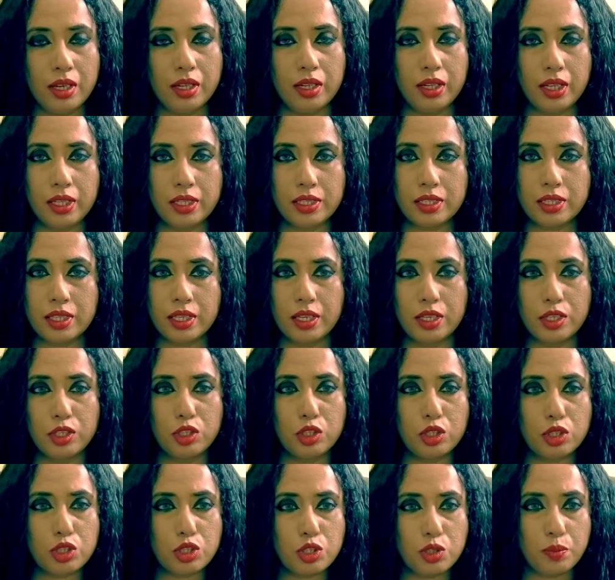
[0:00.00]
Let's say
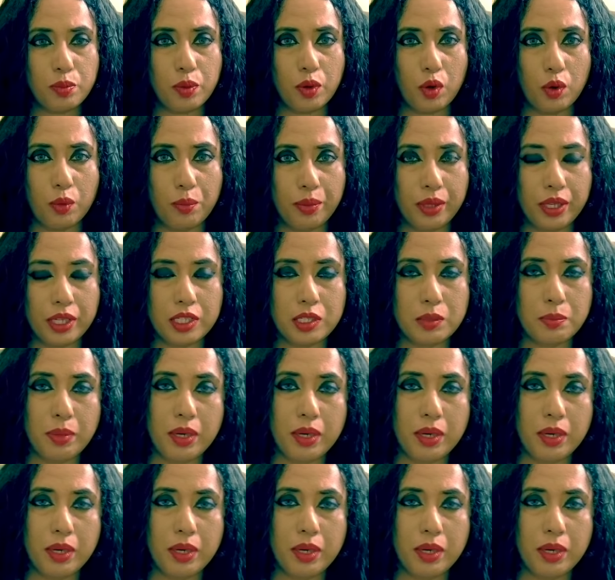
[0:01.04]
you're a super obese